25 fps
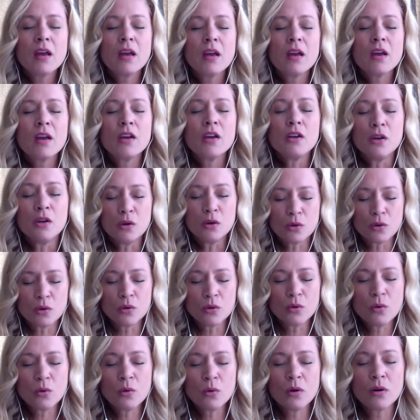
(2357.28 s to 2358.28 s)

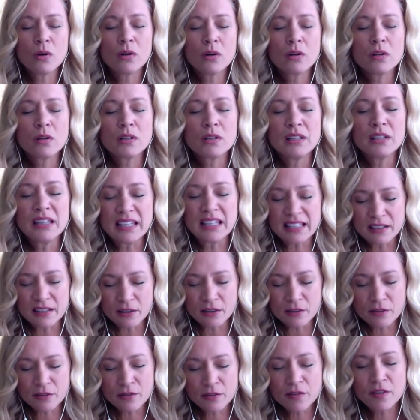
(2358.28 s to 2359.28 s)
You
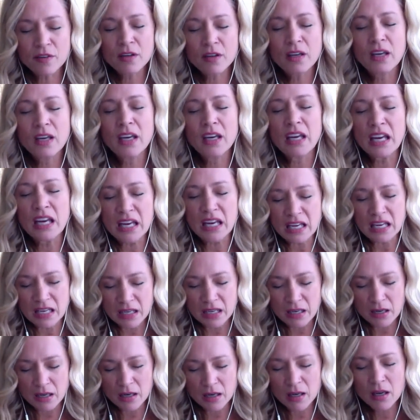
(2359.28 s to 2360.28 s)
live
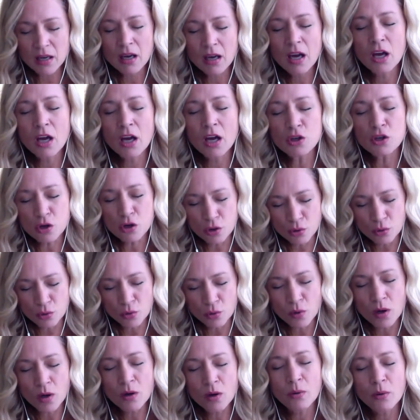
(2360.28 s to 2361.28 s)
in a
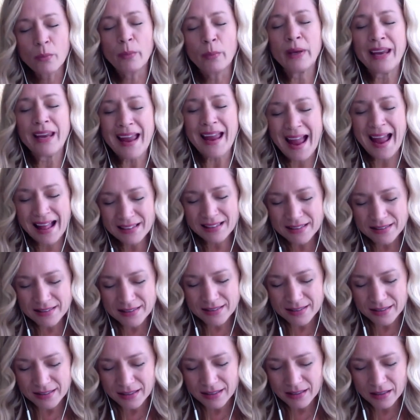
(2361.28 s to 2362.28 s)
new
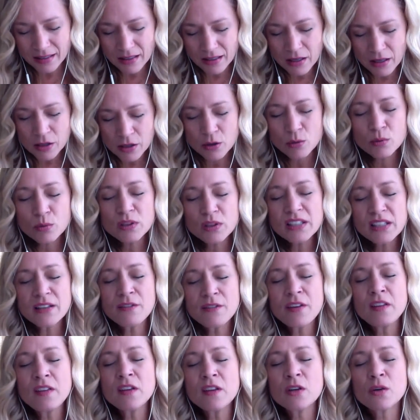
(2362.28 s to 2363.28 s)
reality. You live
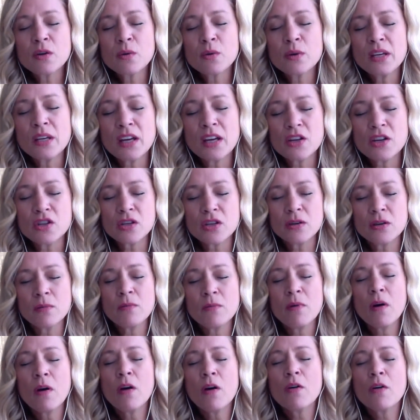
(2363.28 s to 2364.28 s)
in the
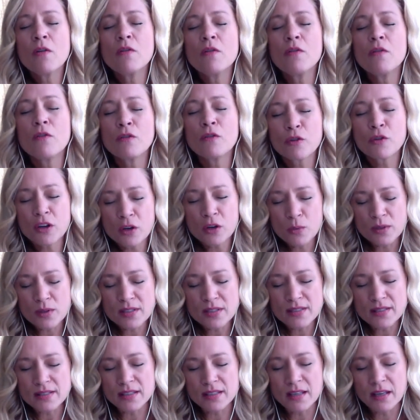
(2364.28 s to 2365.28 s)
creation
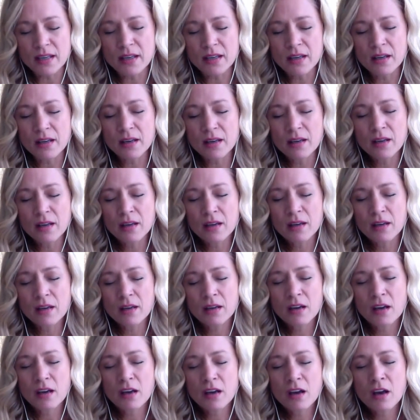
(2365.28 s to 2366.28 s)
frequency
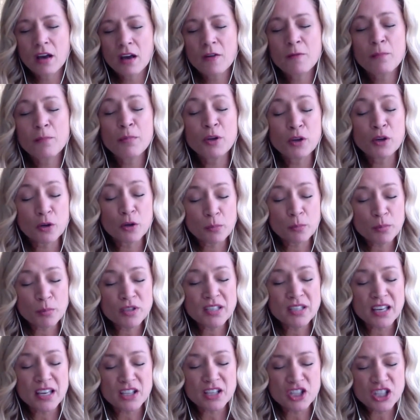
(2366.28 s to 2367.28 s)
of pure
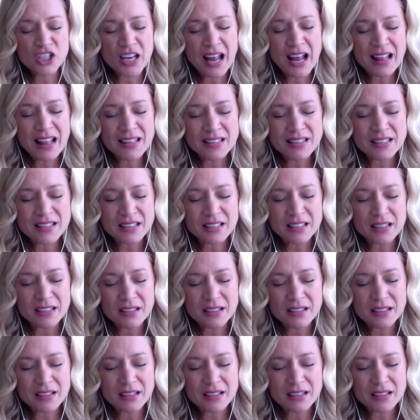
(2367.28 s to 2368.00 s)
potentiality.